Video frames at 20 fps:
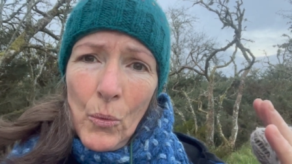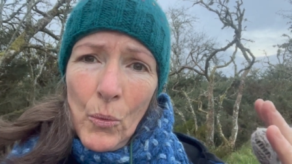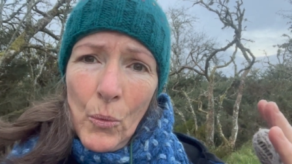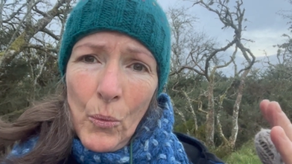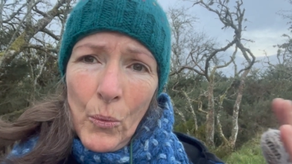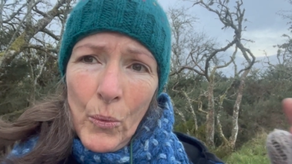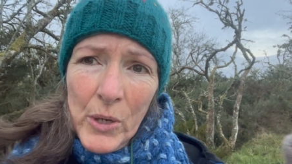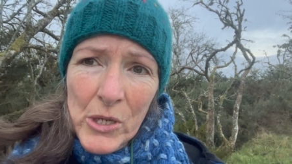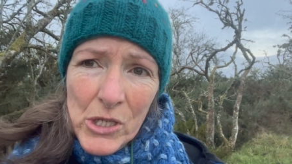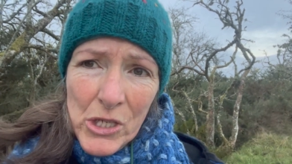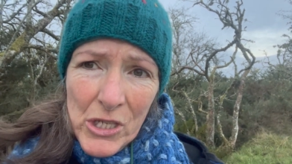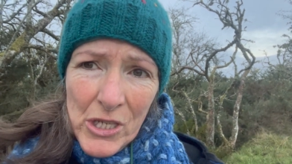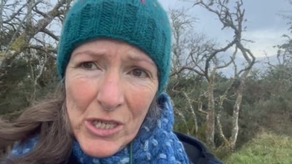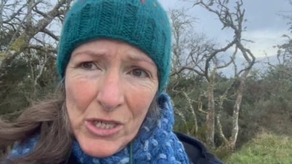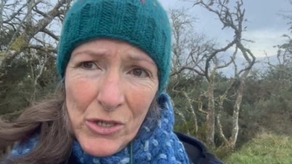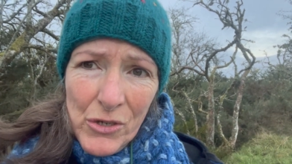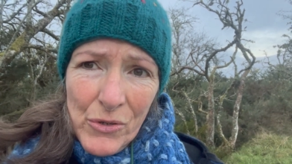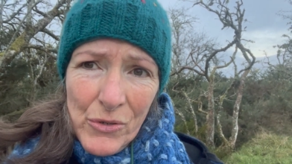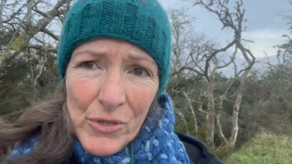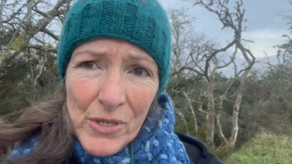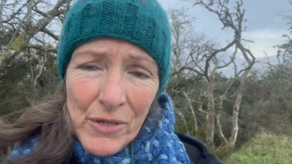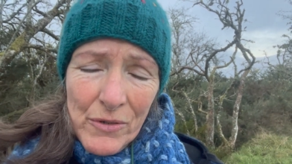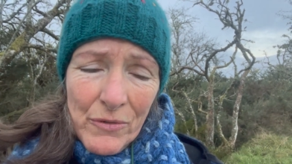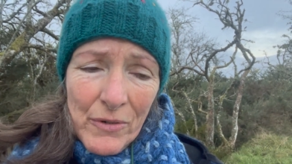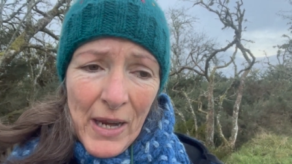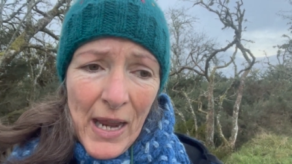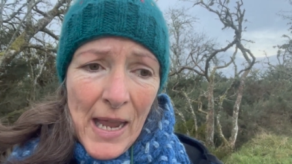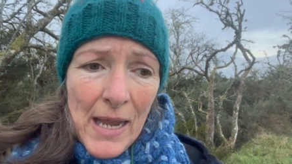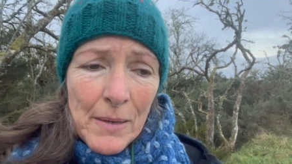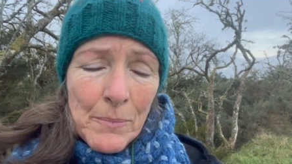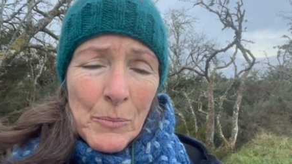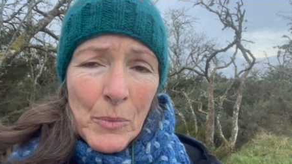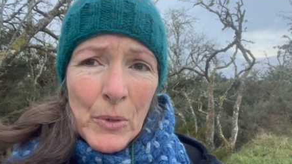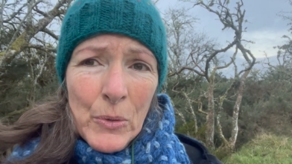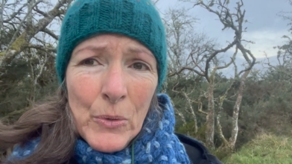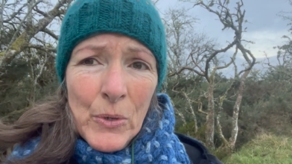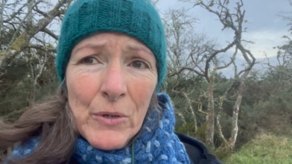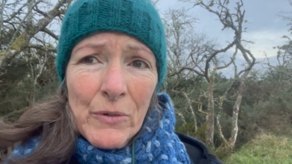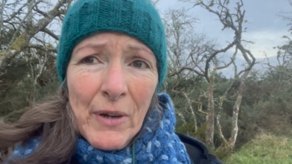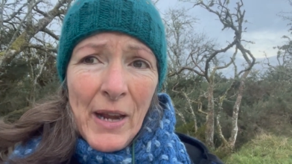which tissues are react
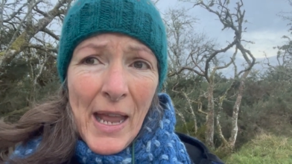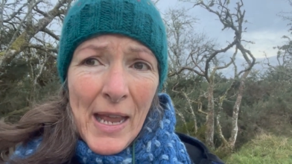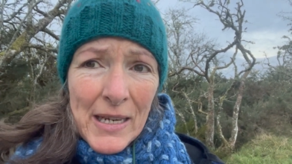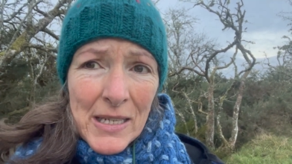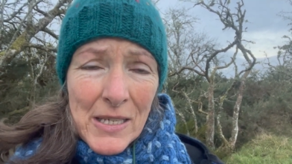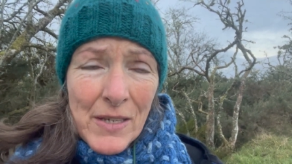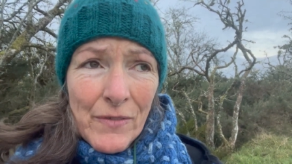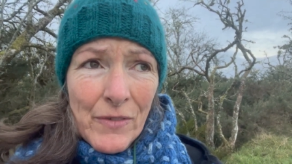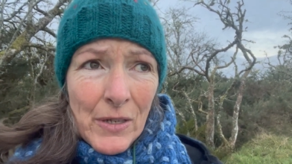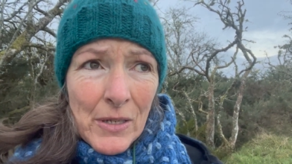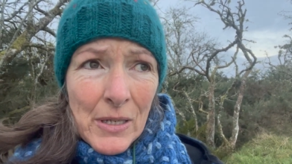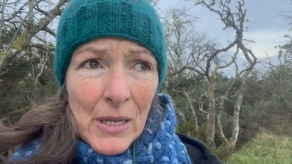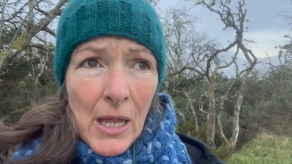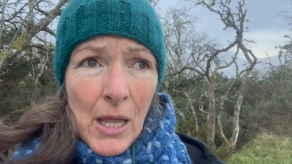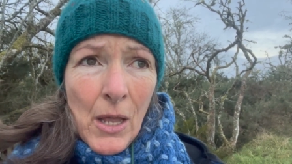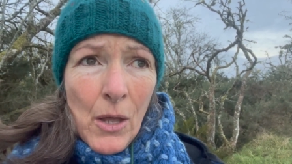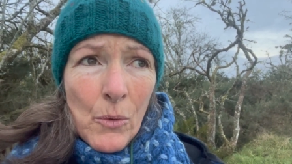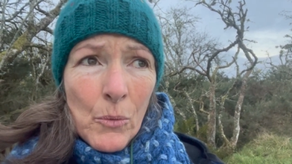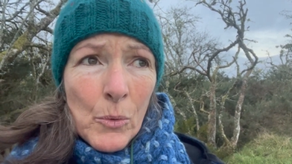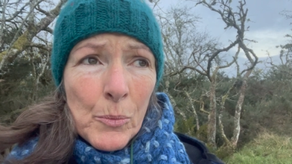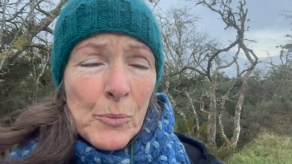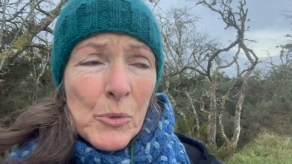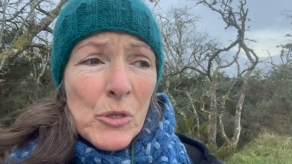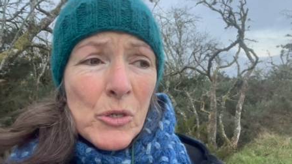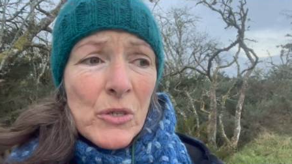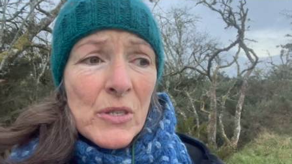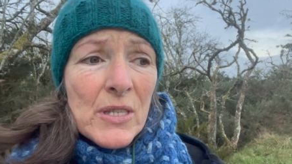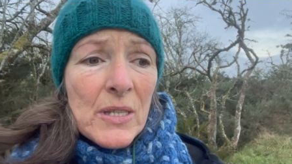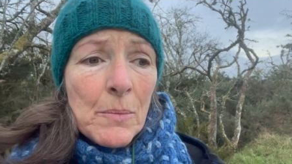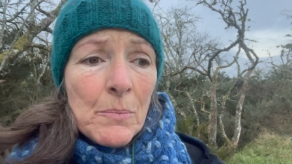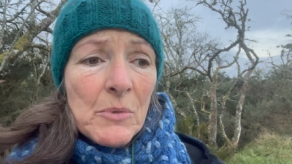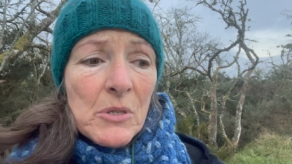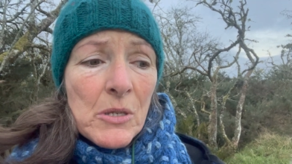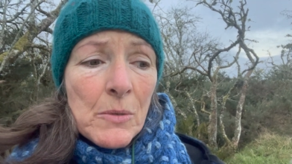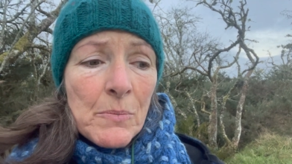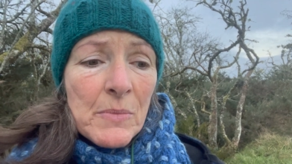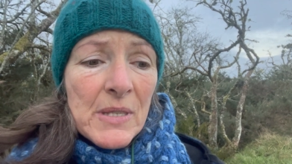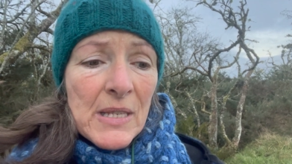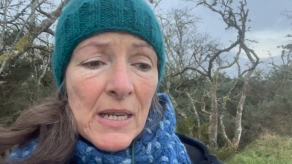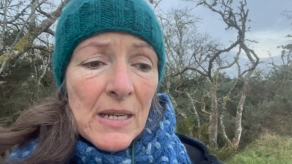more reactive and will produce
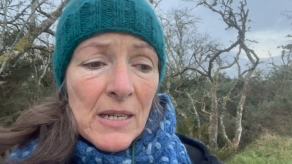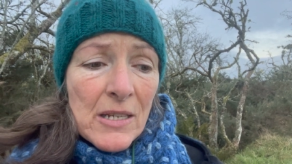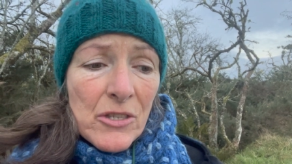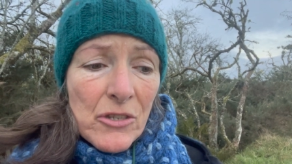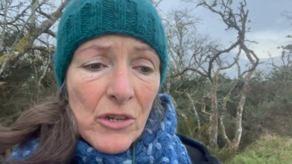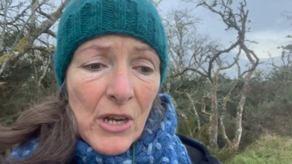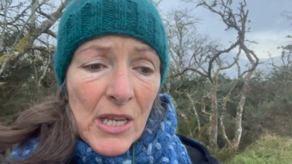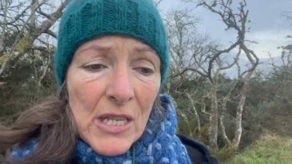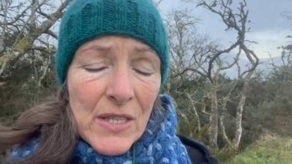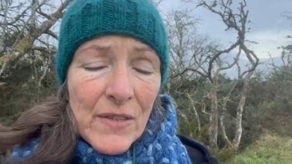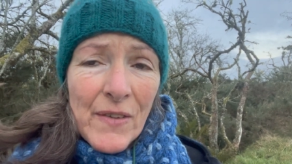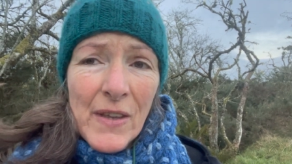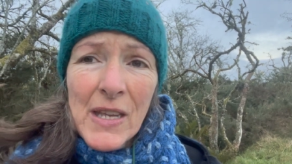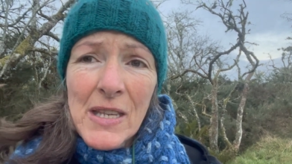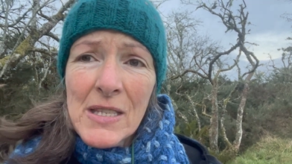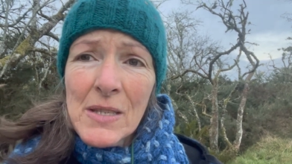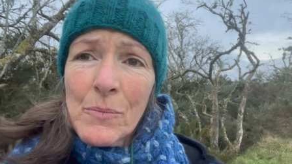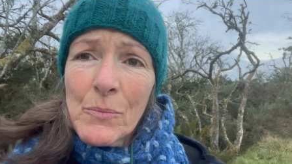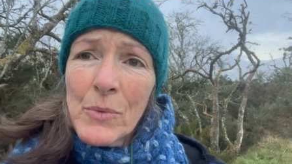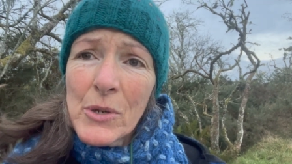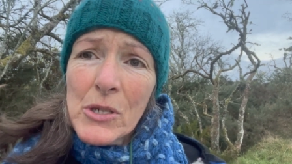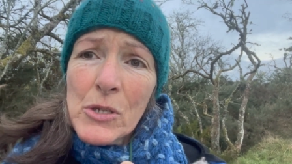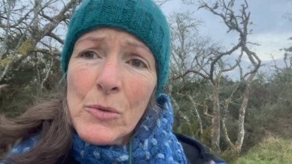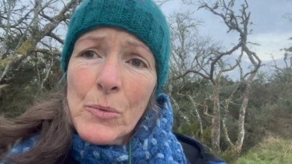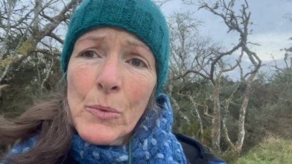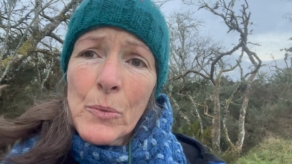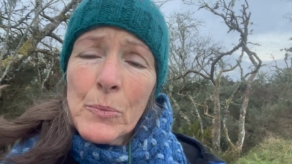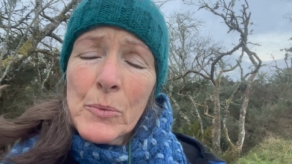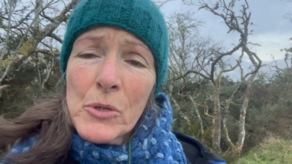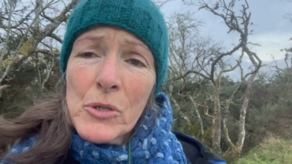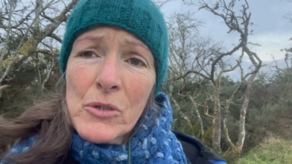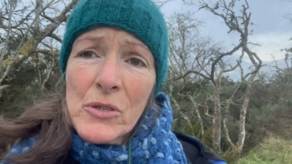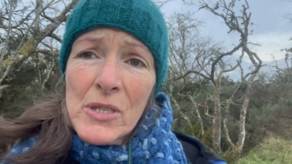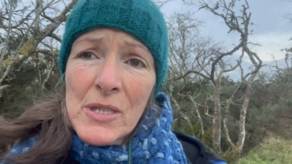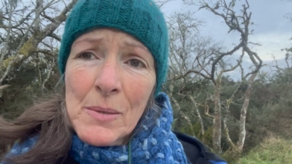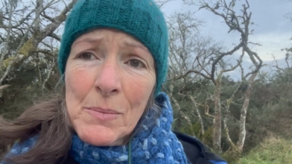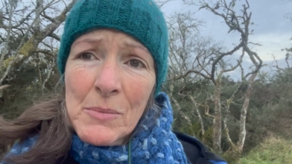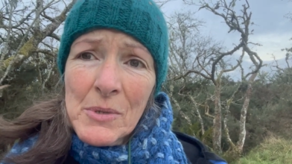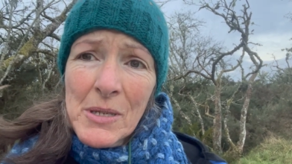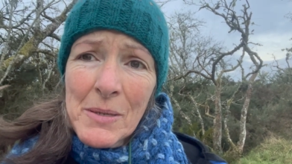symptoms in a stress phase and which will produce
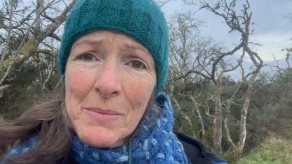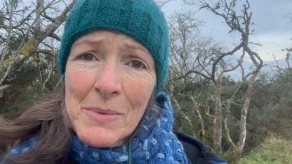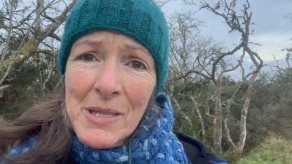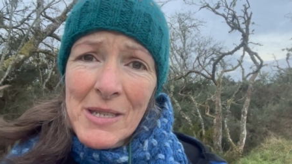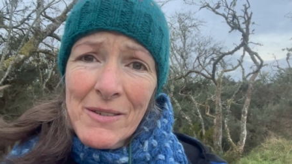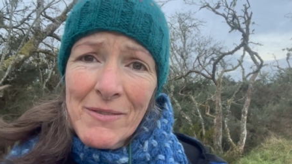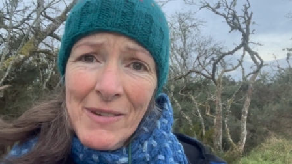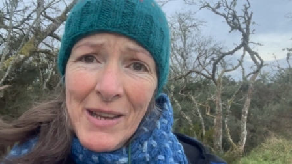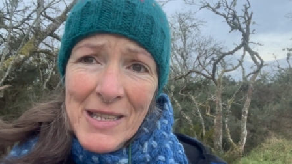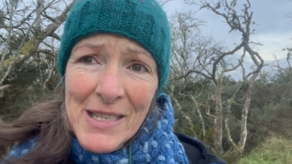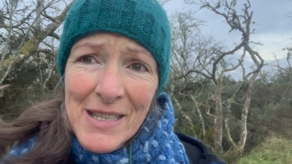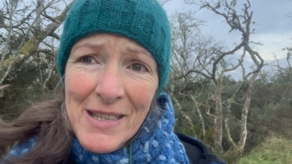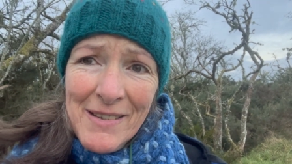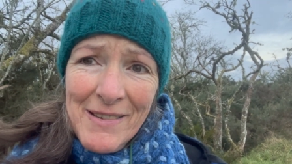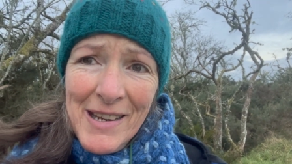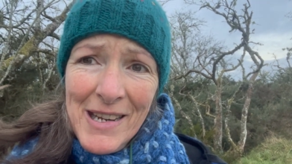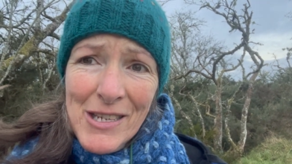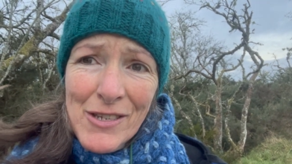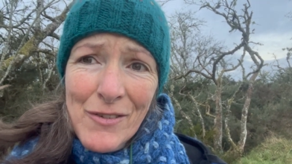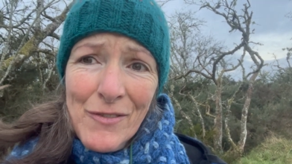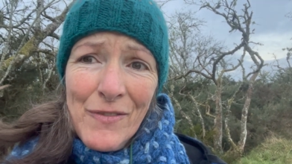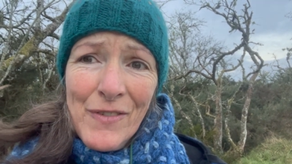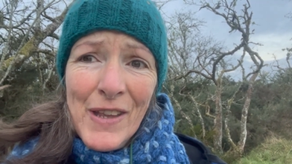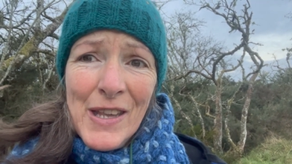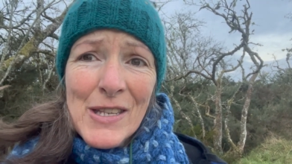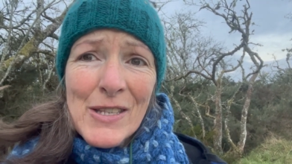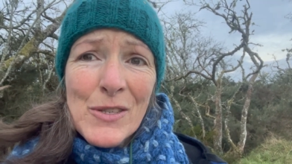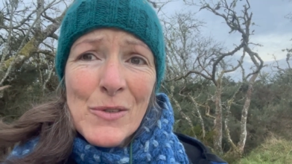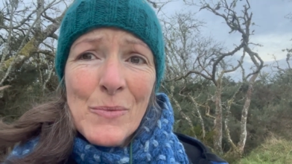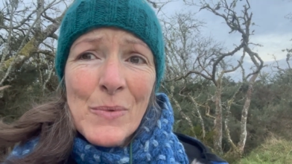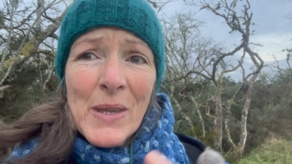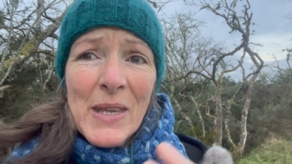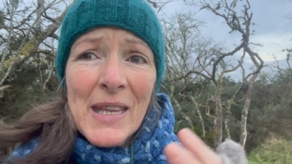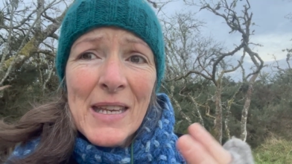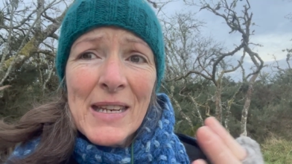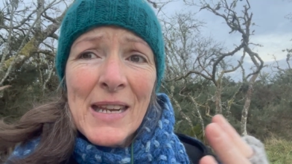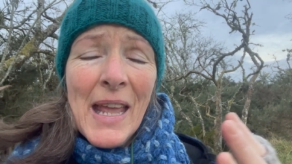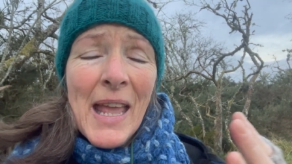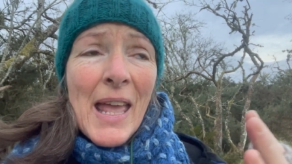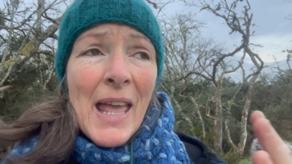symptoms in a restoration phase. So we can